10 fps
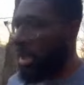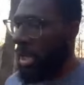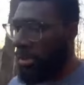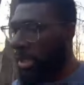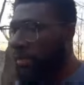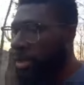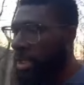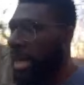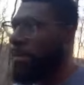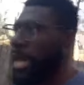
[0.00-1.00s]
I believe it was
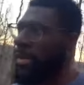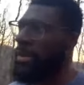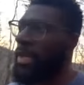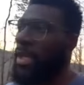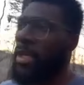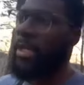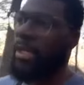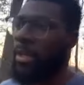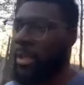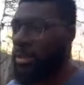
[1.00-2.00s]
Hamath uh,
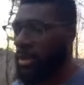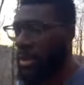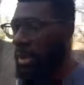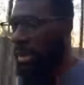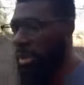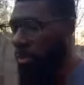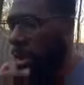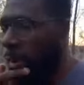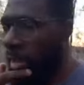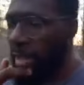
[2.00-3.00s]
Gil Gil
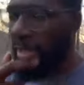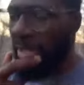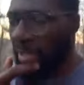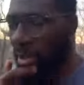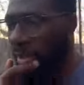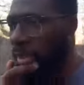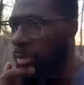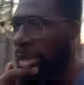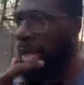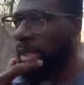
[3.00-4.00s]
Gilboa, I think, or
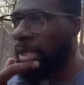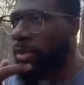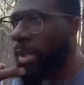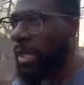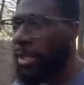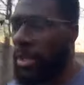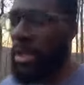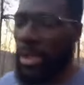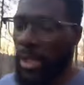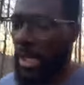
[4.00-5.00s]
Gilba, Gilba,
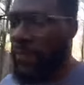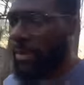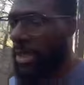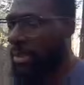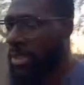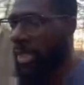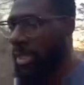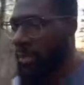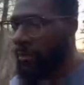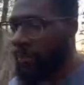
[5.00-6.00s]
if I'm not
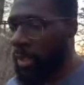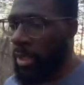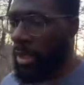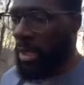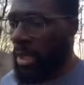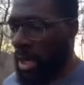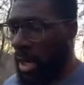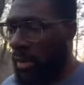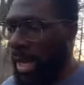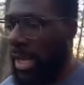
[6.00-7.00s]
mistaken.
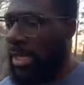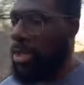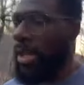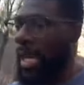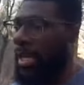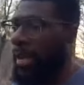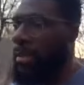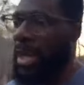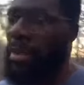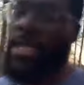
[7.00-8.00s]
All right, and then you had
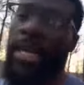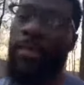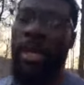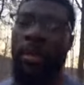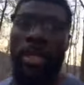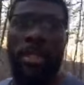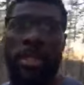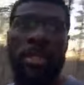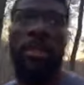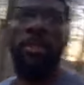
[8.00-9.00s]
Hamath
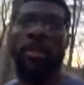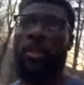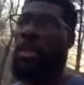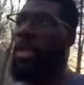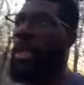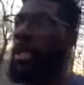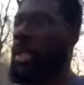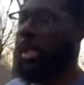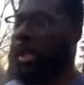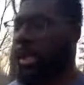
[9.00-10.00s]
Tiberias, okay?
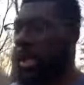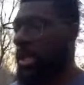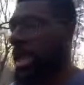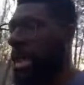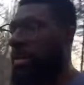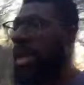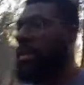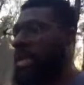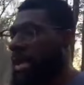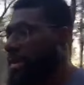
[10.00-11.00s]
Now,
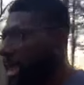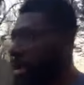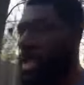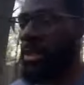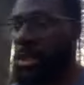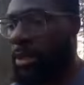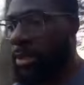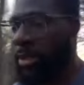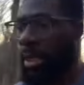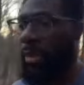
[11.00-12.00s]
Hamath Tiberias,
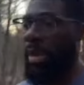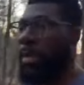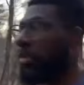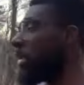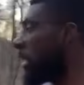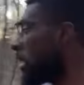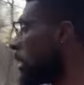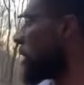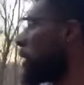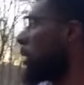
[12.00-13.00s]
all right, I'm going to read
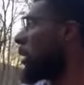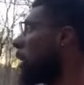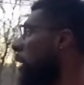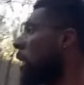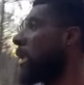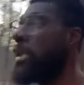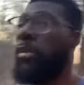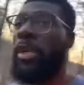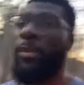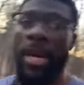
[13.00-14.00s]
a little
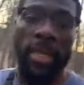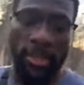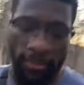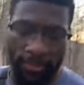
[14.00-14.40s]
bit about it,